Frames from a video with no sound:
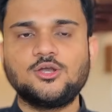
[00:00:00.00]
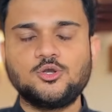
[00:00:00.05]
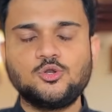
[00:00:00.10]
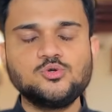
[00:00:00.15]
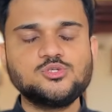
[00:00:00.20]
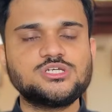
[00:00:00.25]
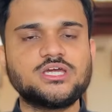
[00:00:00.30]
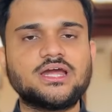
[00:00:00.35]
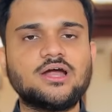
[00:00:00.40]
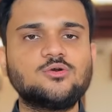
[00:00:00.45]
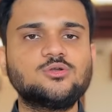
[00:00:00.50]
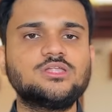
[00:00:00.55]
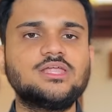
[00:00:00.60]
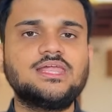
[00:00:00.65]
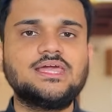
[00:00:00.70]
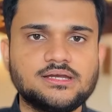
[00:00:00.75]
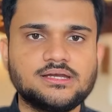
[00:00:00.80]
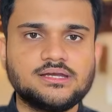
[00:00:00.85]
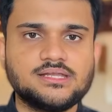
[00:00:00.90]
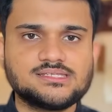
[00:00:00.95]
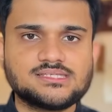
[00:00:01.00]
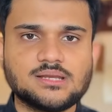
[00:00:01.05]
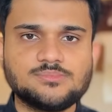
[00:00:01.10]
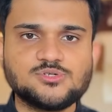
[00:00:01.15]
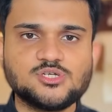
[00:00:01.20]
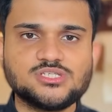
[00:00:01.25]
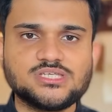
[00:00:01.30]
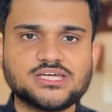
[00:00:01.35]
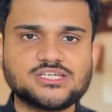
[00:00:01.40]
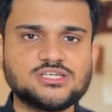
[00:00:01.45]
Do check out the link
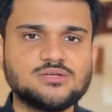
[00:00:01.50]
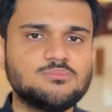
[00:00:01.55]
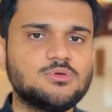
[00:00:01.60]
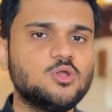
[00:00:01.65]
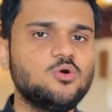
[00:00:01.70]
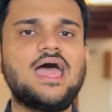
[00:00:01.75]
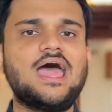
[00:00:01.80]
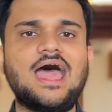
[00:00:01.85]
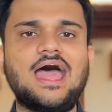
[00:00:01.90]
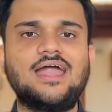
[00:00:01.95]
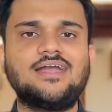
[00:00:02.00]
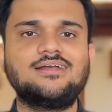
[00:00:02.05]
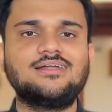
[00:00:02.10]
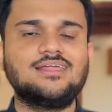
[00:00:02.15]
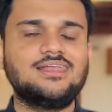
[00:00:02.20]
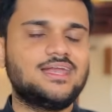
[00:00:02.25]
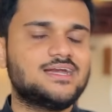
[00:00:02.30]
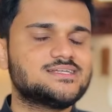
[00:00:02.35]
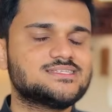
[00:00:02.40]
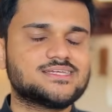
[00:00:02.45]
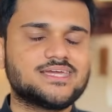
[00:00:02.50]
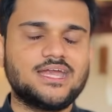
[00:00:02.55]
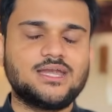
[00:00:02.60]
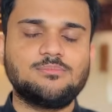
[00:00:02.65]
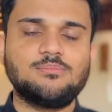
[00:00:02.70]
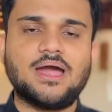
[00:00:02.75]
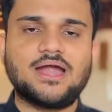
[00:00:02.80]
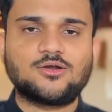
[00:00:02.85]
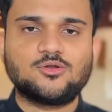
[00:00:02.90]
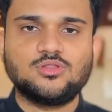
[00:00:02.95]
description section below and let's get
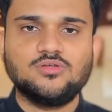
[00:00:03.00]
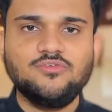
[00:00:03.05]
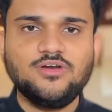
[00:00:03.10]
back to the